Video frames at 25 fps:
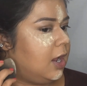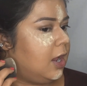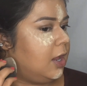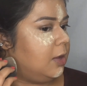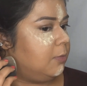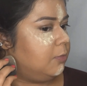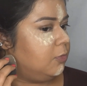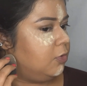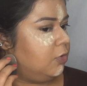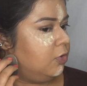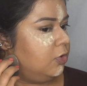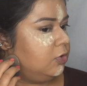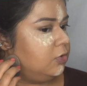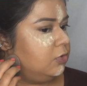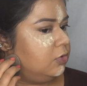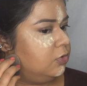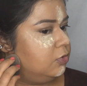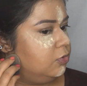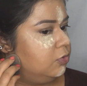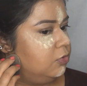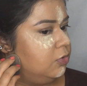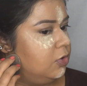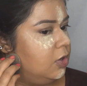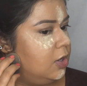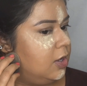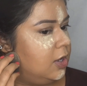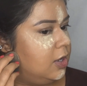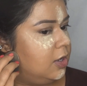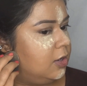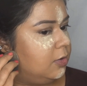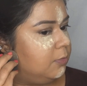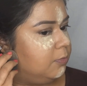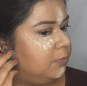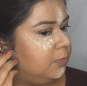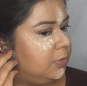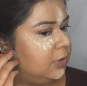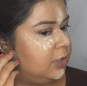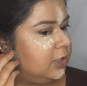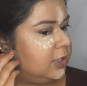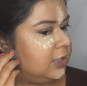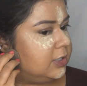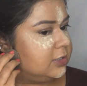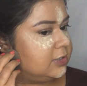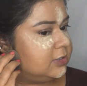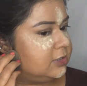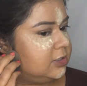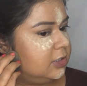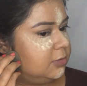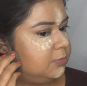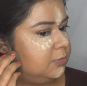I am going to
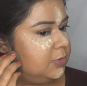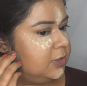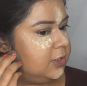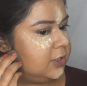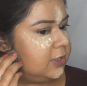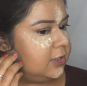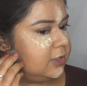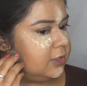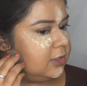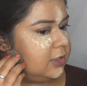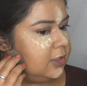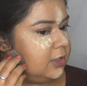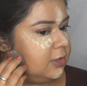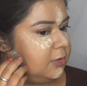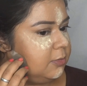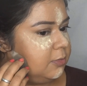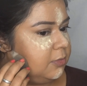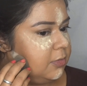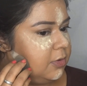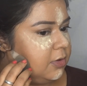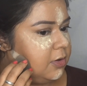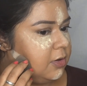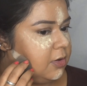place the baking